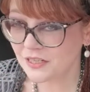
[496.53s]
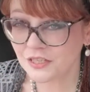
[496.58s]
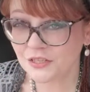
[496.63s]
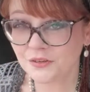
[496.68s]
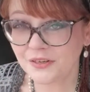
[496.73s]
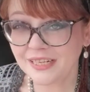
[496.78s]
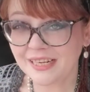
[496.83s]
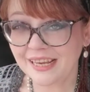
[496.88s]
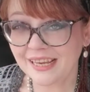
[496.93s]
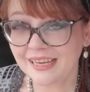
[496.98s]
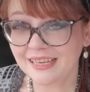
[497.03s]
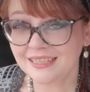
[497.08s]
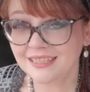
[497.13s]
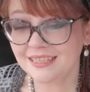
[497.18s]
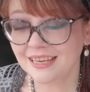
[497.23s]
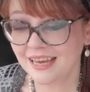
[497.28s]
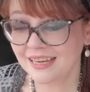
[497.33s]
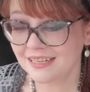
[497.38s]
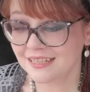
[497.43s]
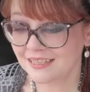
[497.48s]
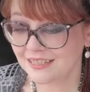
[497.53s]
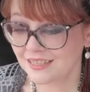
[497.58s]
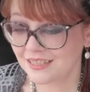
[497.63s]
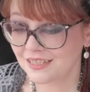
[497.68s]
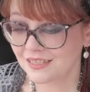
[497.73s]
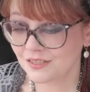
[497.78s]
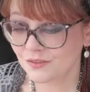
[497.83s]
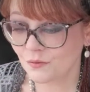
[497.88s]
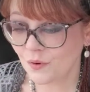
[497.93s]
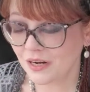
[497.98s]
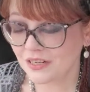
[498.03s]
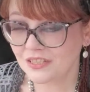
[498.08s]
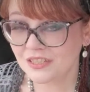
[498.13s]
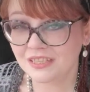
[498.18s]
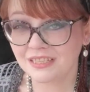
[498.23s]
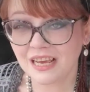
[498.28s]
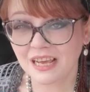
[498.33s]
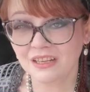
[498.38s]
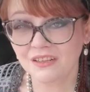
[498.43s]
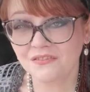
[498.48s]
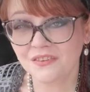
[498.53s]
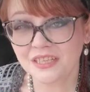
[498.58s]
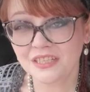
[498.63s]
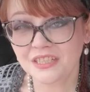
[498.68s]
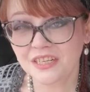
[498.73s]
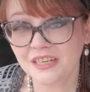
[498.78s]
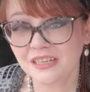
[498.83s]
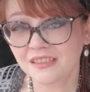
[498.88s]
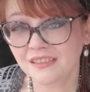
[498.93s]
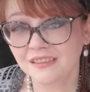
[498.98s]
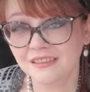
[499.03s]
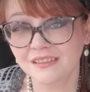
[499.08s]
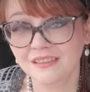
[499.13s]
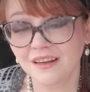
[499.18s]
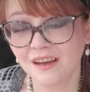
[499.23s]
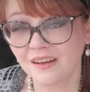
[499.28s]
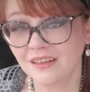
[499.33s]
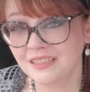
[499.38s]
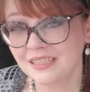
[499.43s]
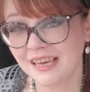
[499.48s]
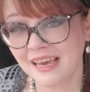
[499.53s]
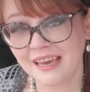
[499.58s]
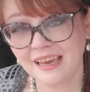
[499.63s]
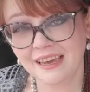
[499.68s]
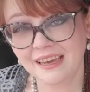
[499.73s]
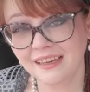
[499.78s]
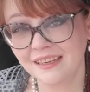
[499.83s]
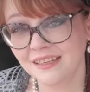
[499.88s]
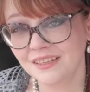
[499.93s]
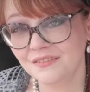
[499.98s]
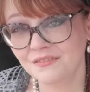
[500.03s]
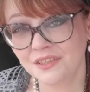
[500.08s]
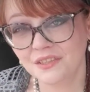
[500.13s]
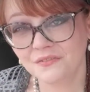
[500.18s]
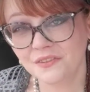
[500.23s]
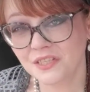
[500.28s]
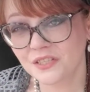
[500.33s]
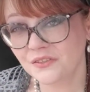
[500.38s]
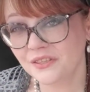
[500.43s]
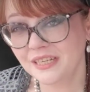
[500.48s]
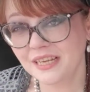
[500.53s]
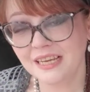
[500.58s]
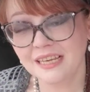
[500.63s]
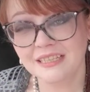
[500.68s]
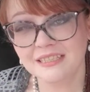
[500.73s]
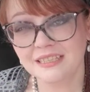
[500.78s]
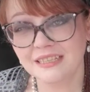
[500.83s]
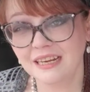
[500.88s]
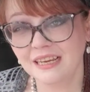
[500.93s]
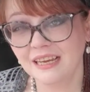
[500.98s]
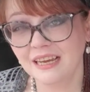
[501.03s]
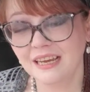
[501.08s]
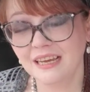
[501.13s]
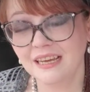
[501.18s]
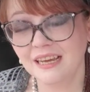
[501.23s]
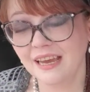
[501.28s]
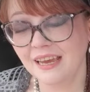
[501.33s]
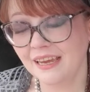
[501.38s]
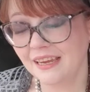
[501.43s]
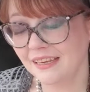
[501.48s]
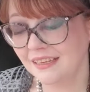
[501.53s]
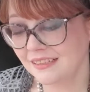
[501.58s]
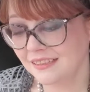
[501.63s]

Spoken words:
3 days, I just watched the television all day for the first 3 days, and I